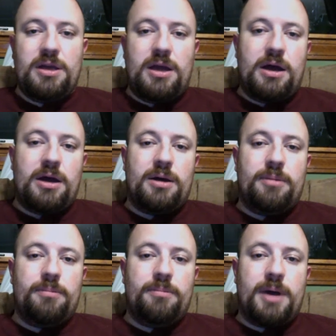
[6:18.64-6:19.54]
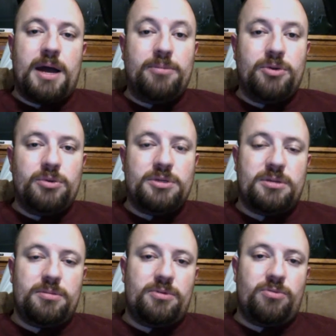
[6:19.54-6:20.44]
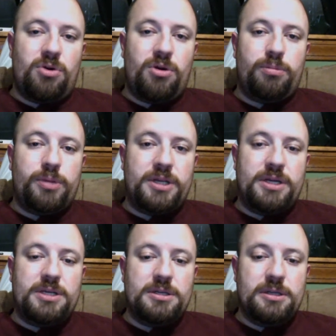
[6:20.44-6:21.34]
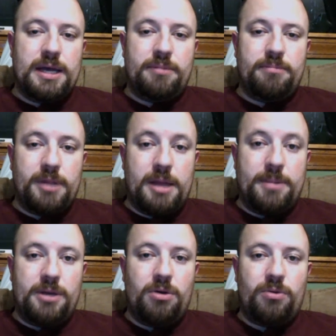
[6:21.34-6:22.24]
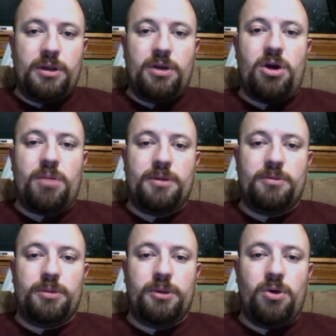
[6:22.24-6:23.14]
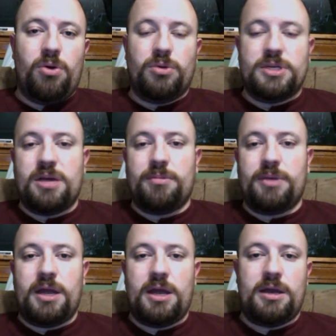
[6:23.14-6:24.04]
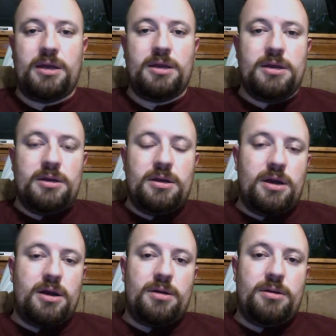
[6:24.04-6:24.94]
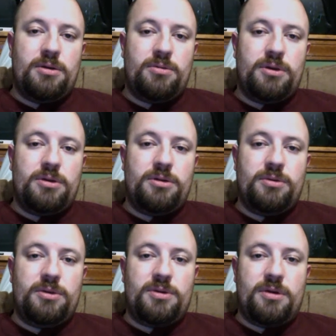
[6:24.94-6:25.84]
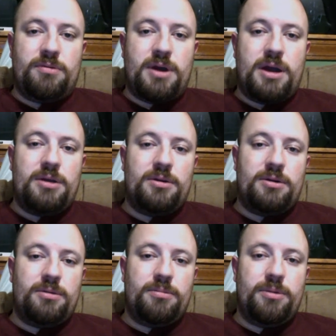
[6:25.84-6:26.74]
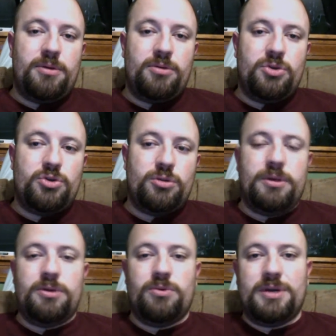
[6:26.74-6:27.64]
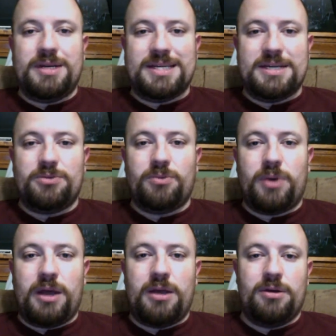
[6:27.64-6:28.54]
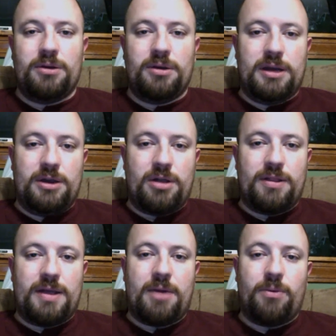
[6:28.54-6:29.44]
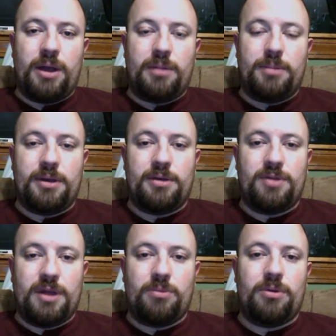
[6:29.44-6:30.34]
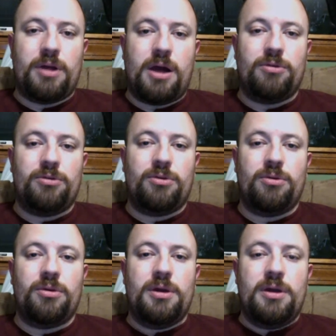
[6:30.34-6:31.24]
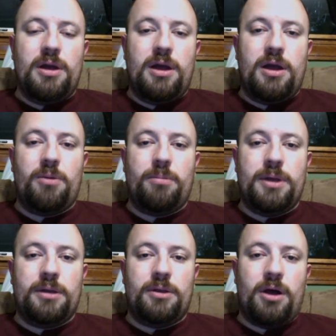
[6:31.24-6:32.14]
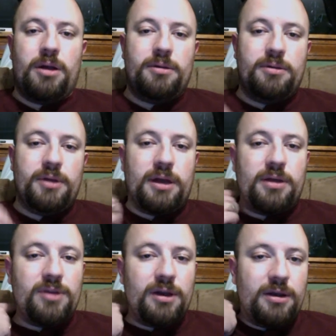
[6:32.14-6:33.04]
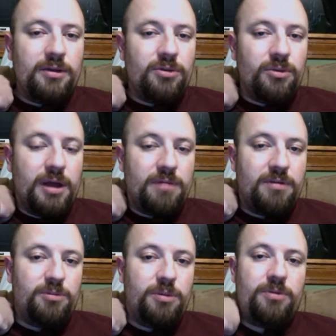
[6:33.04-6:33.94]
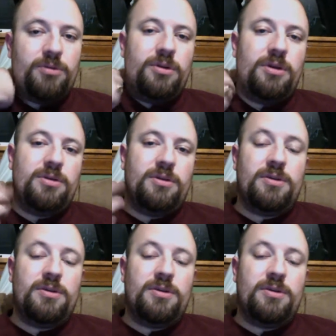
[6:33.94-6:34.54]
I'm doing something wrong, please let me know in the comments below. Tell me, hey, what you're doing is not right, or you should be doing it this way and not that way, because that would also help me a lot. Like I said, I don't have experience on this.